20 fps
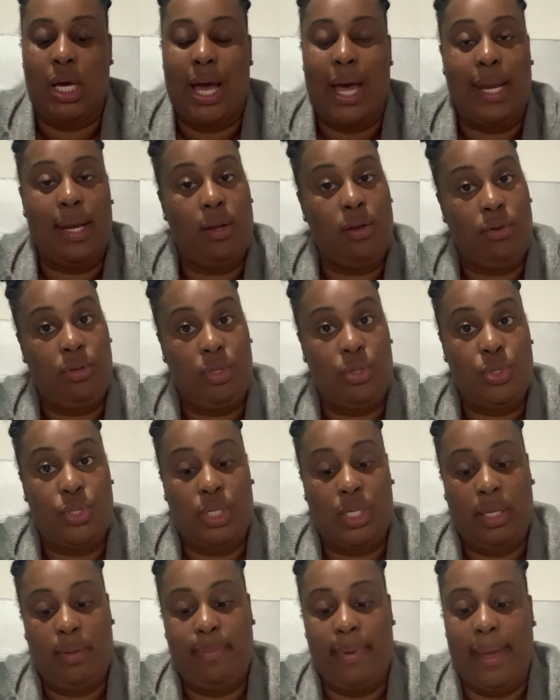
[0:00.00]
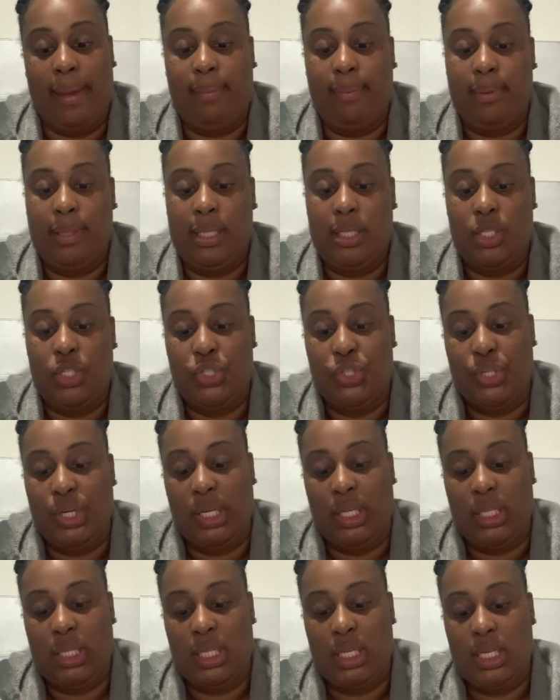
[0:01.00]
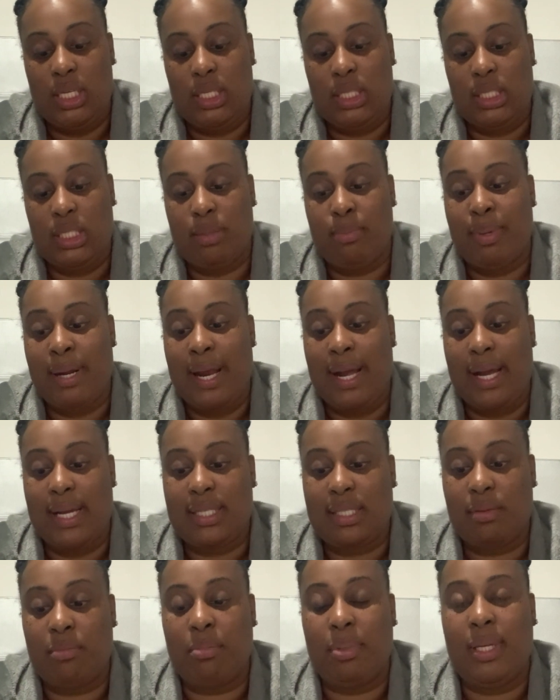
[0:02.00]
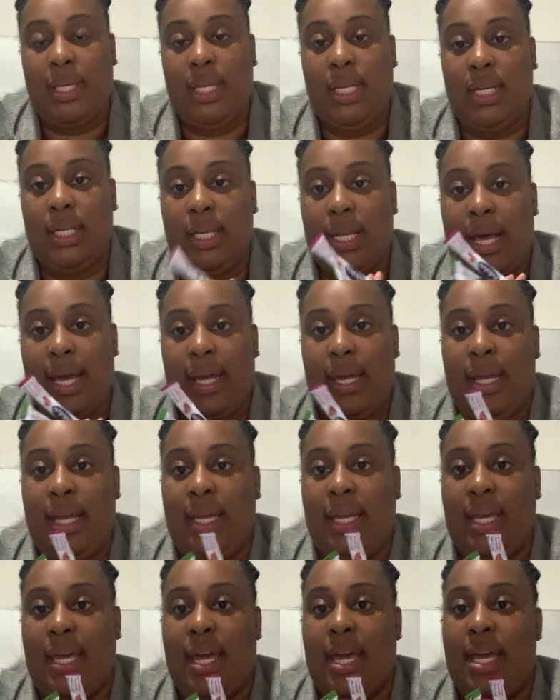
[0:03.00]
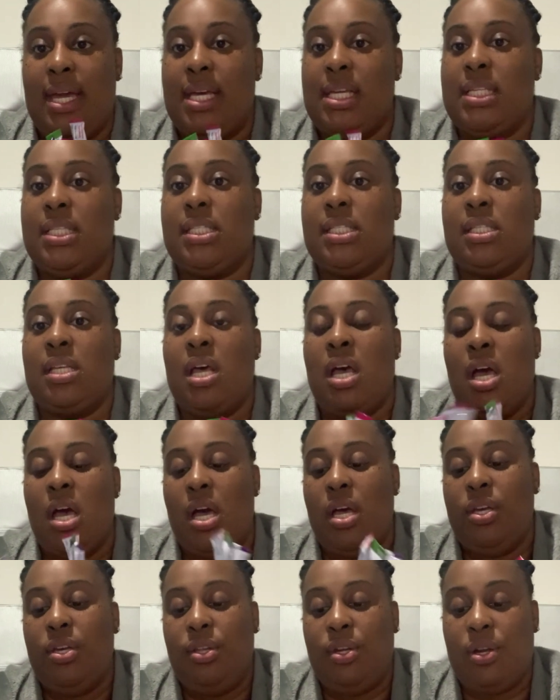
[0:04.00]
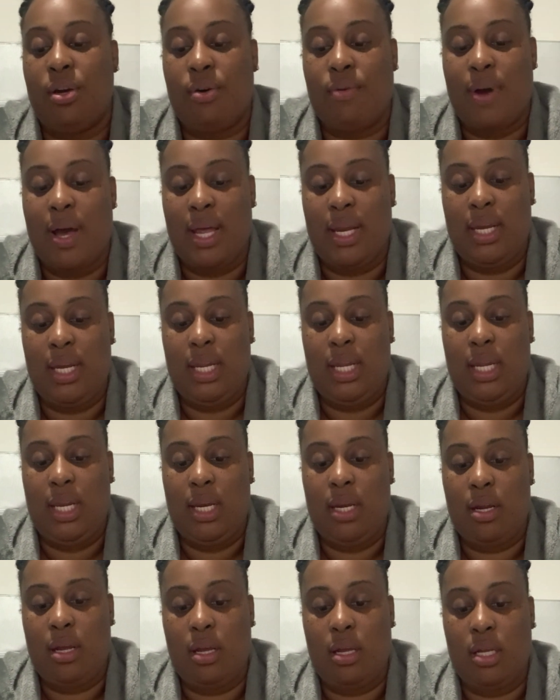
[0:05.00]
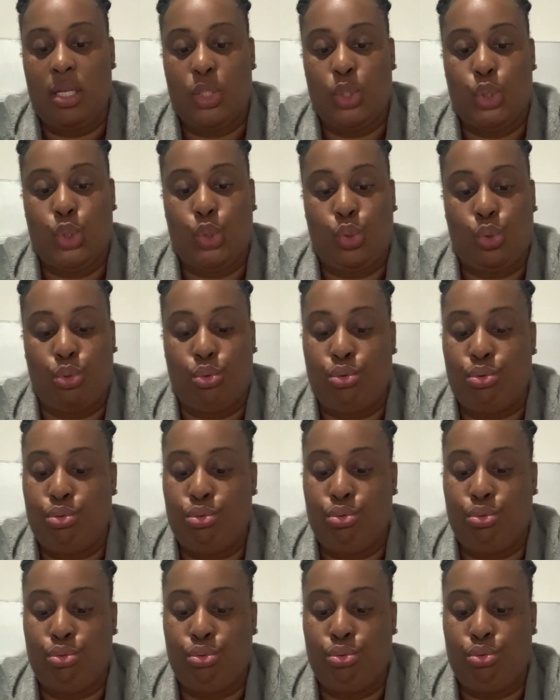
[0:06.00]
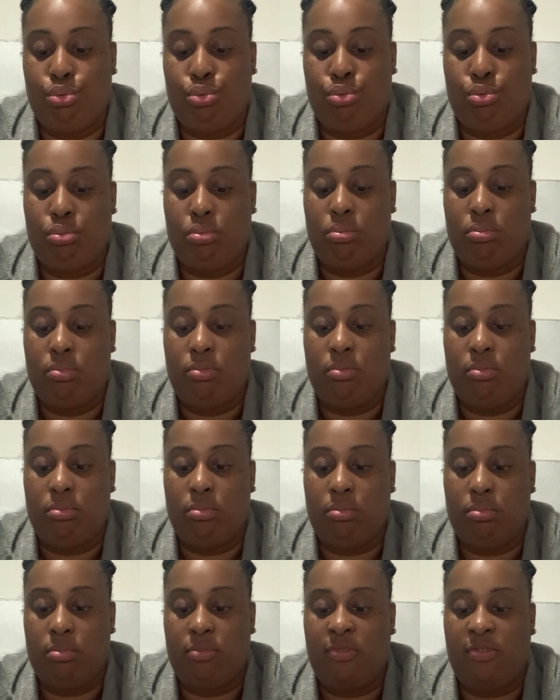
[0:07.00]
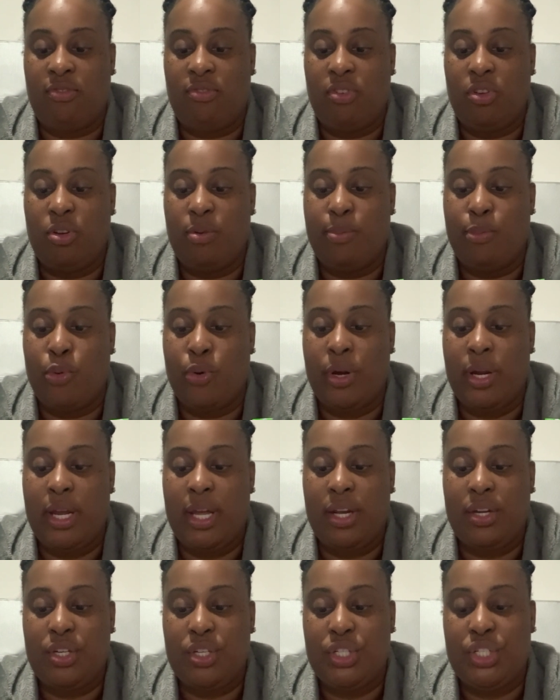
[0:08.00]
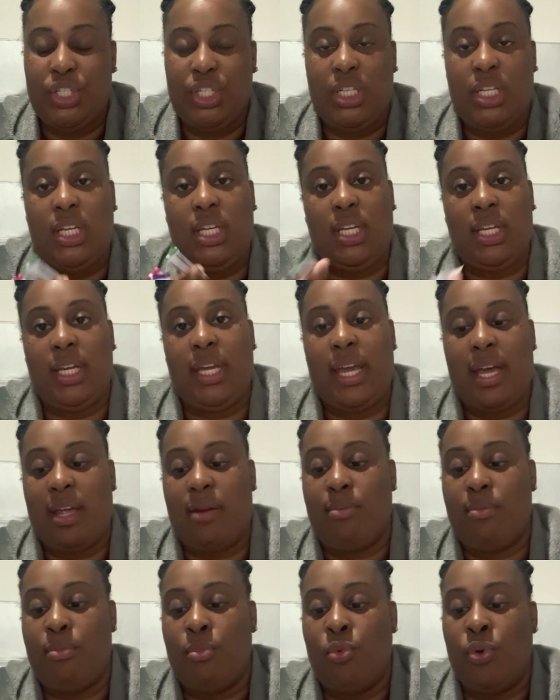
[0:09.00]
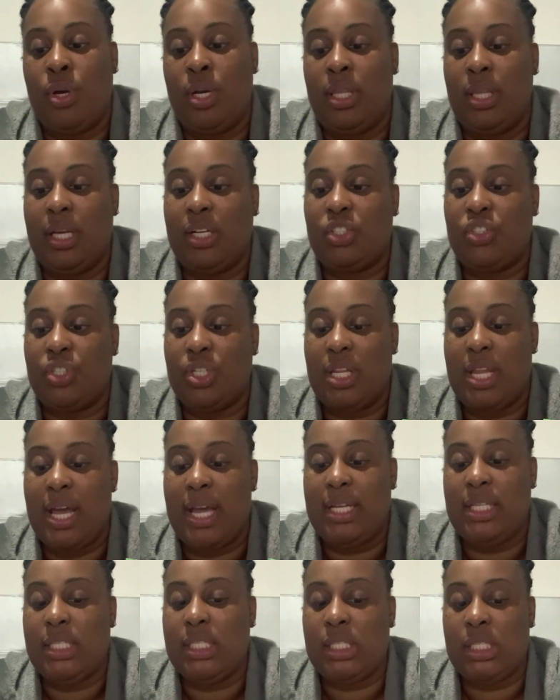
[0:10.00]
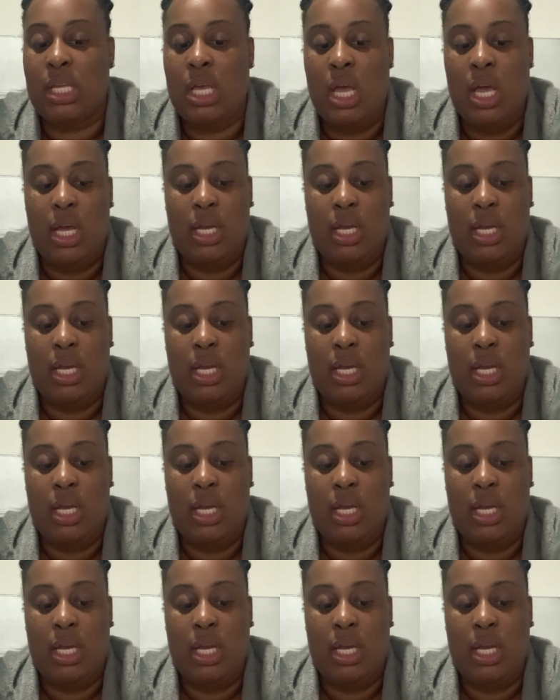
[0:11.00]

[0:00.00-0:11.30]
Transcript: I know usually babies drink this, but I got some Pedialyte in case, you know, I need to feel more energy, get more electrolytes.